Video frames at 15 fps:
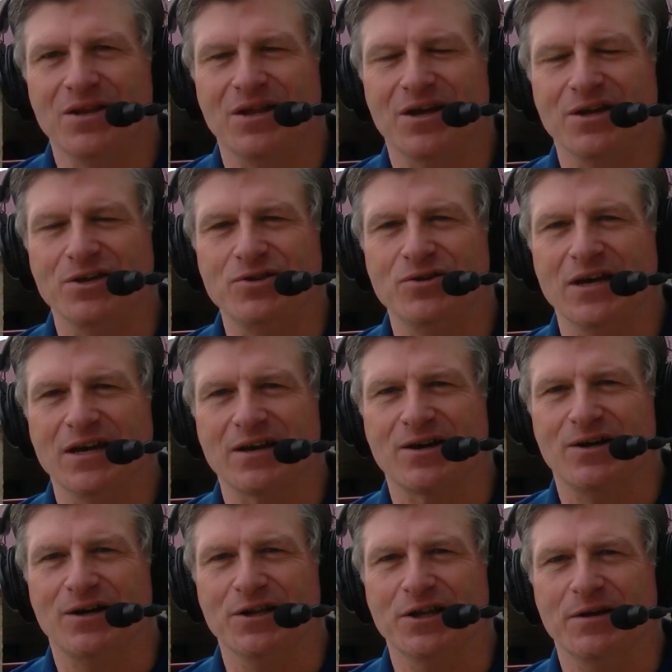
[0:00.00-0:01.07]
Now you got
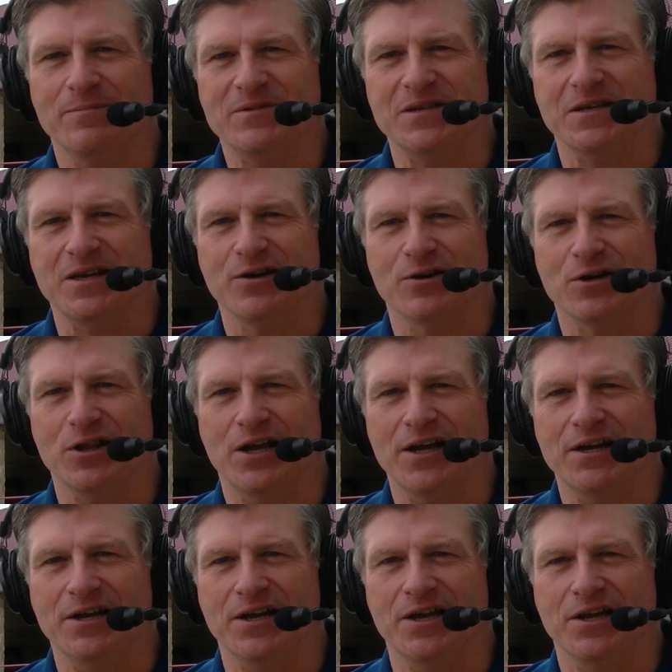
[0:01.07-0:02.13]
called up to
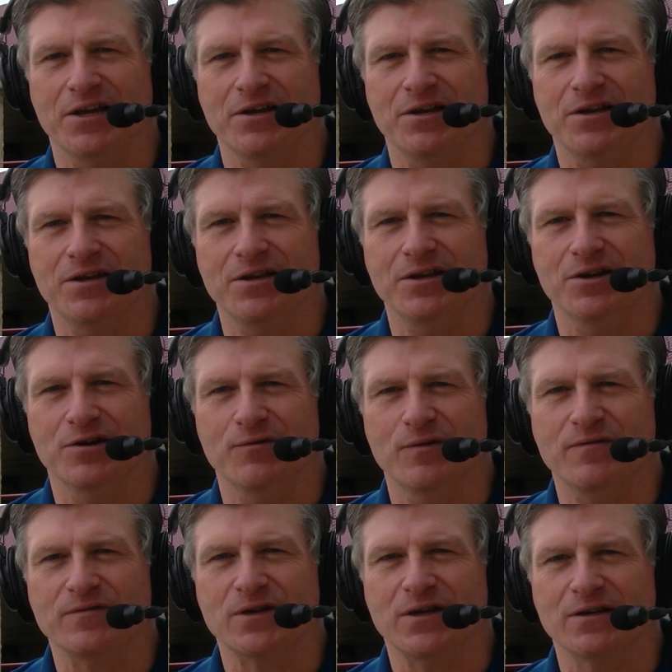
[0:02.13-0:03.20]
Carolina, and you know
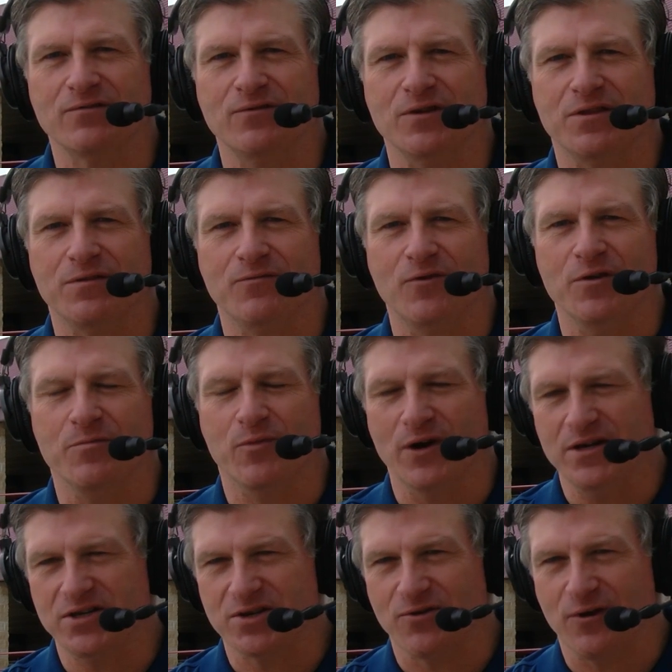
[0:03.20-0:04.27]
we talked with with
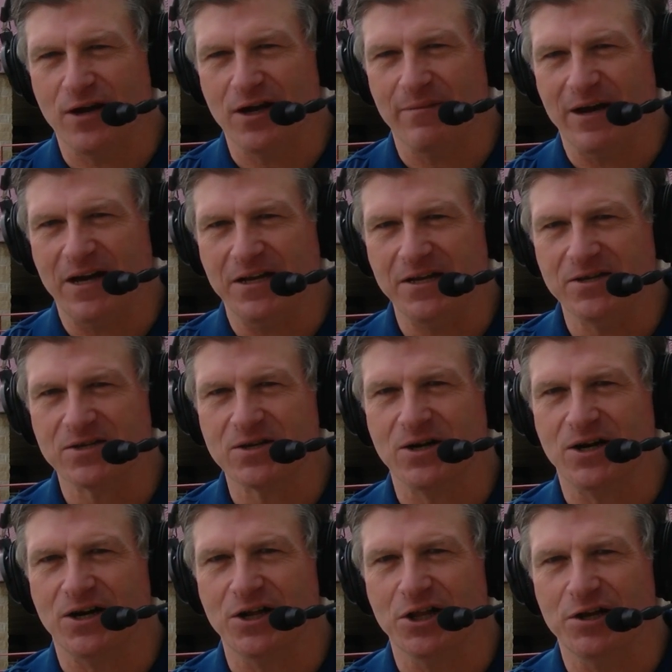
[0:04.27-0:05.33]
Brice Turang about his
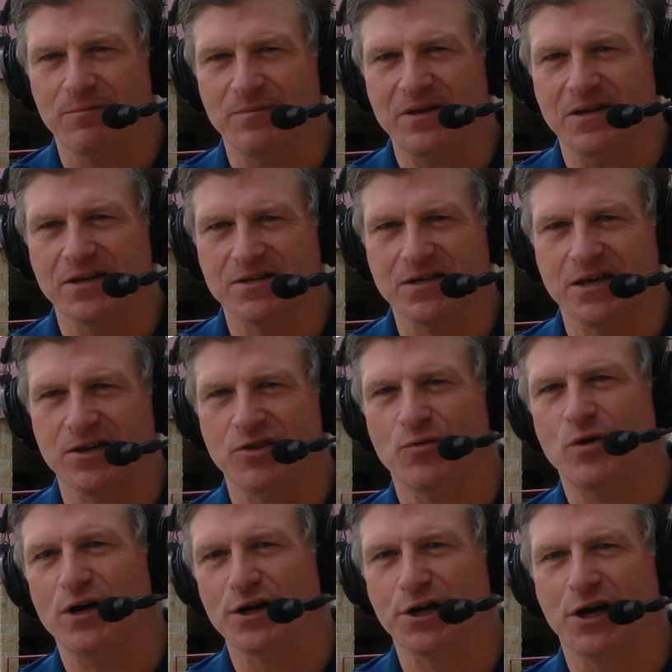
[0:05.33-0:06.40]
call up because he had the
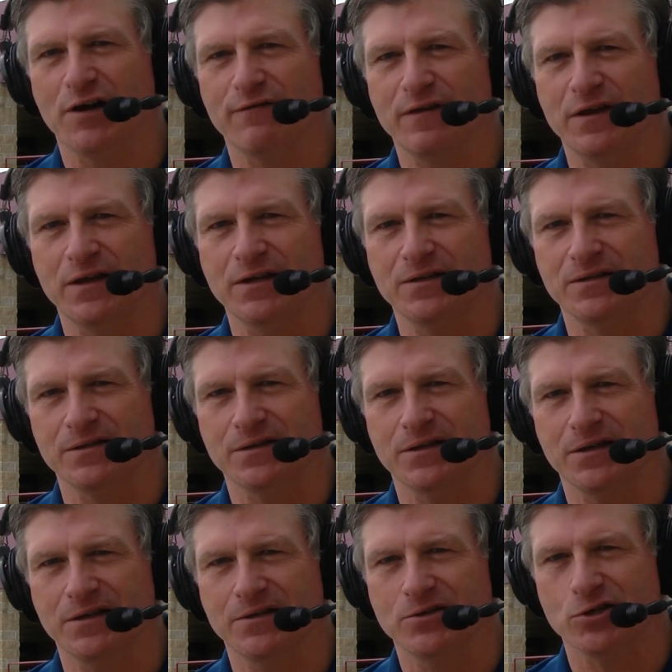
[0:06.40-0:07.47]
walk off hit
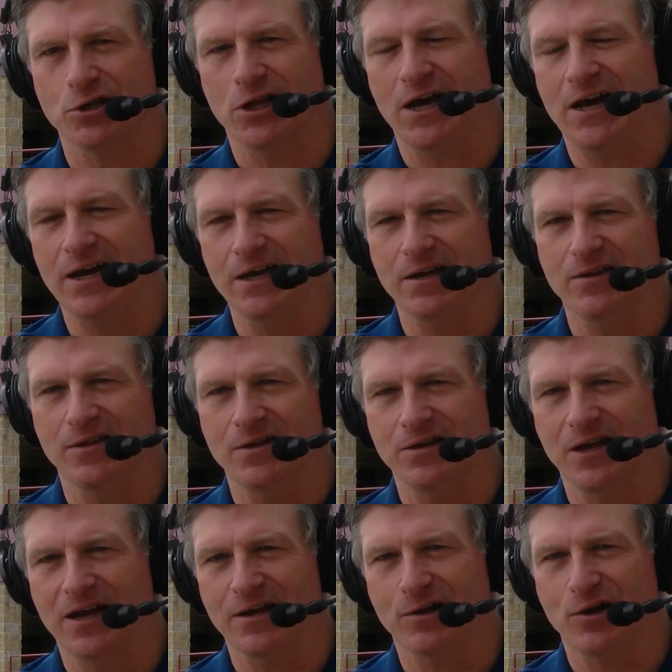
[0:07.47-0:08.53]
in July, and then
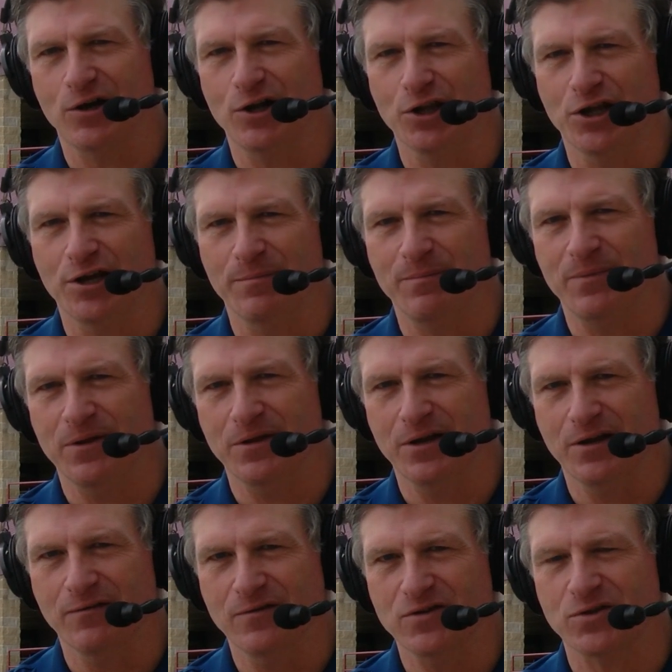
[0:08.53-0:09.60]
got called up and,
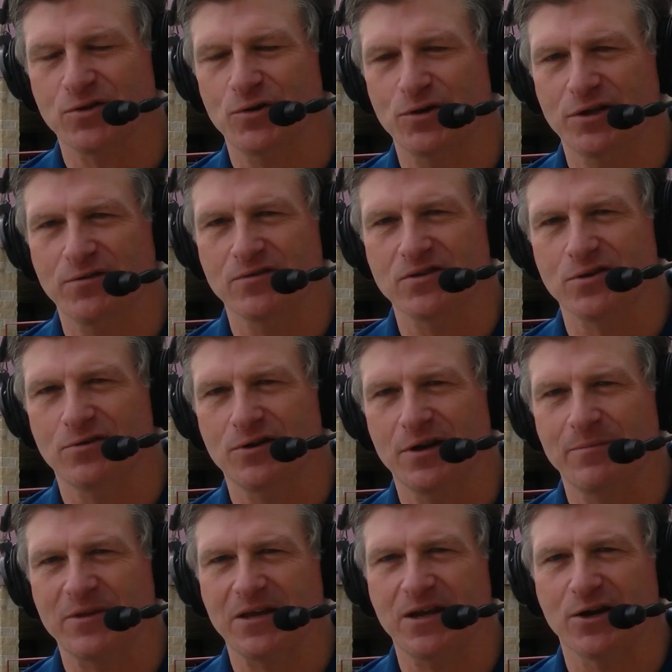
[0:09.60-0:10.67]
and was told he was going
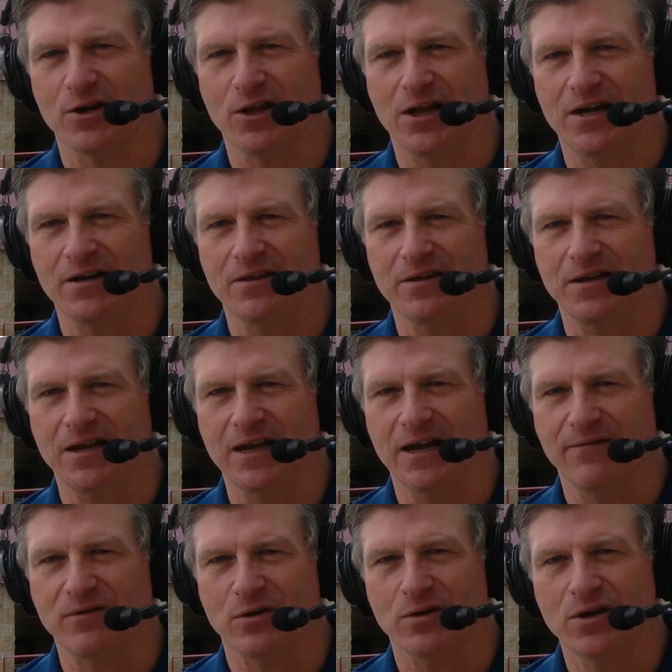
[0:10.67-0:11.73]
up to Carolina the day
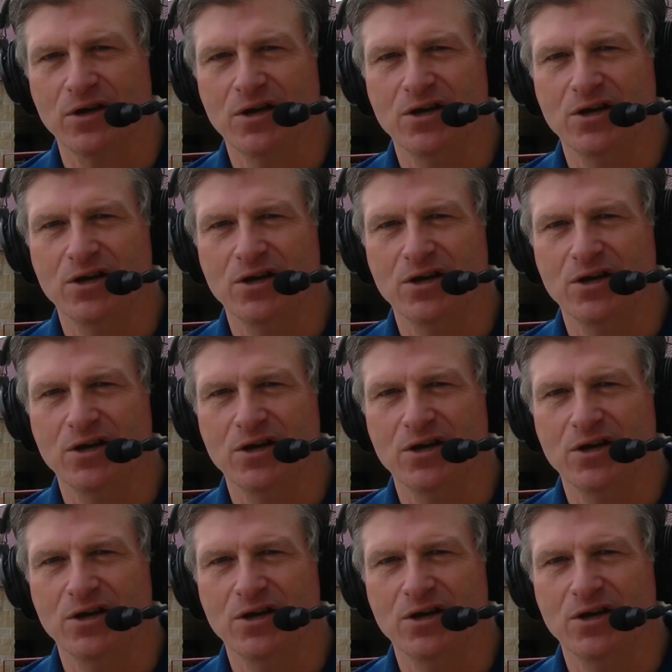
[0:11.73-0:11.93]
after.